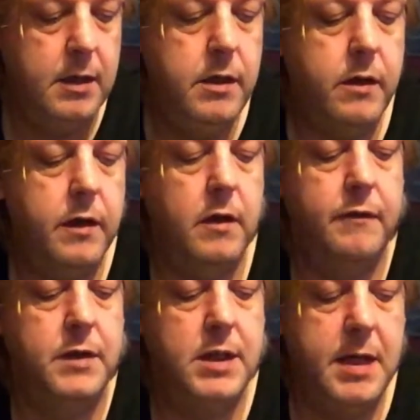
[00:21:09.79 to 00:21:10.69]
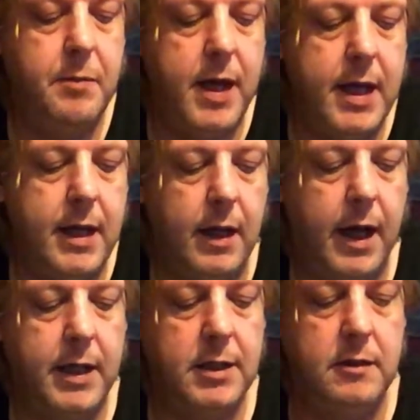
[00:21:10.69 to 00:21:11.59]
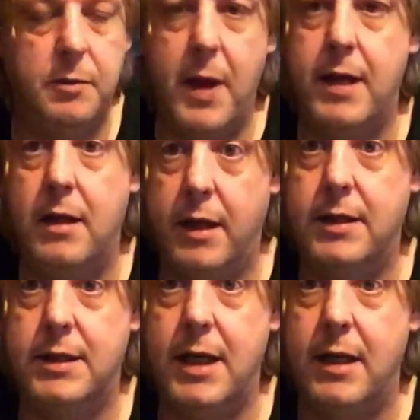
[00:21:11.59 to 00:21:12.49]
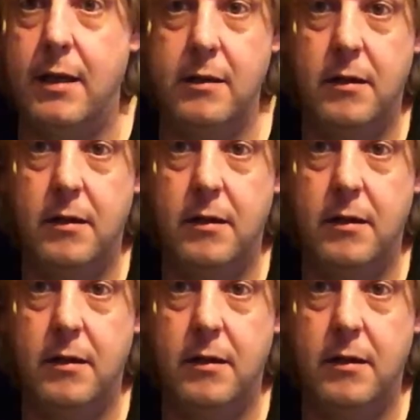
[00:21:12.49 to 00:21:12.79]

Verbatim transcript: You can obviously be like, you spend, like I said,